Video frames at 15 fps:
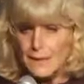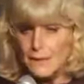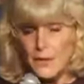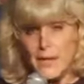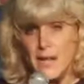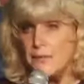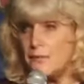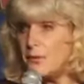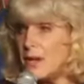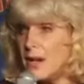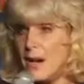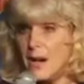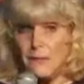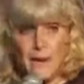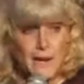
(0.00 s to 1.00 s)
looking for a
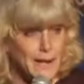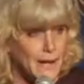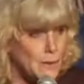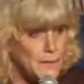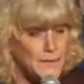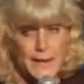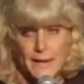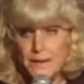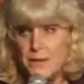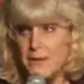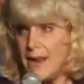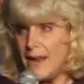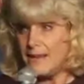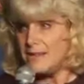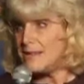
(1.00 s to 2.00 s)
guy right now on the
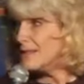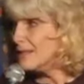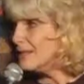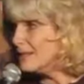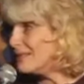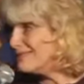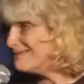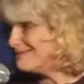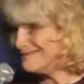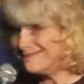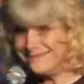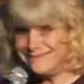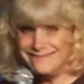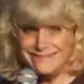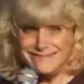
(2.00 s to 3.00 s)
internet.
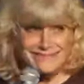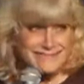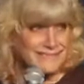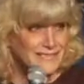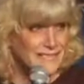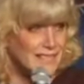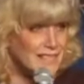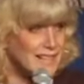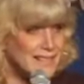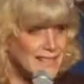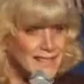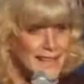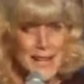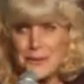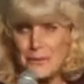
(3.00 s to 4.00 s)
Because
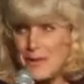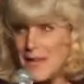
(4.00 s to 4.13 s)
I'd like a